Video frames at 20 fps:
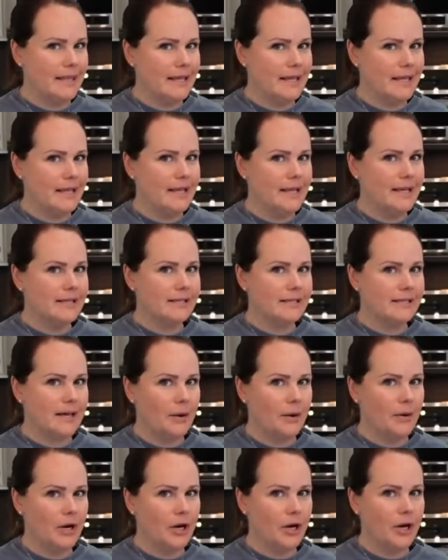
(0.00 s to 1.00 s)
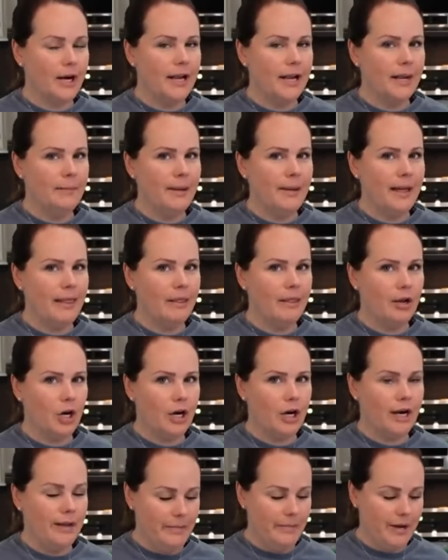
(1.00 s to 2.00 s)
the sour cream and the
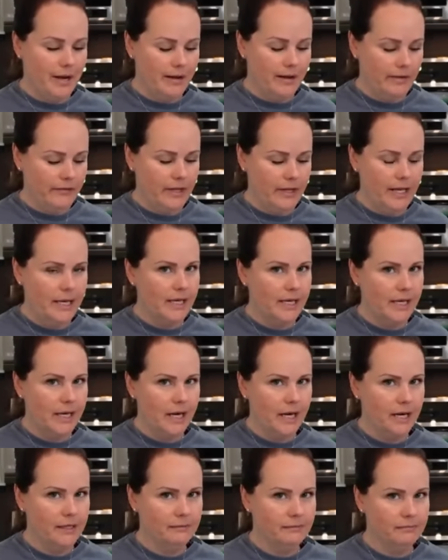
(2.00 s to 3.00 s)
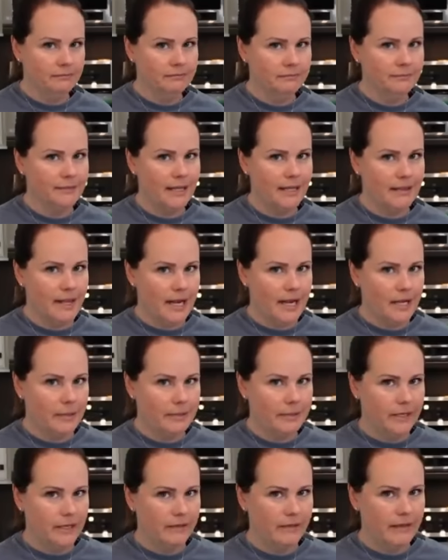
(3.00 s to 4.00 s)
cream of in here and that
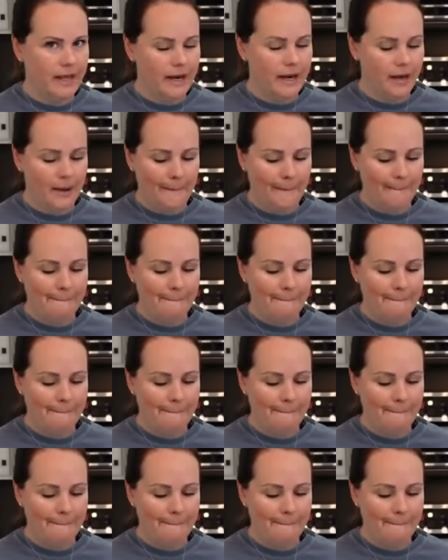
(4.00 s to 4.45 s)
could be your layer,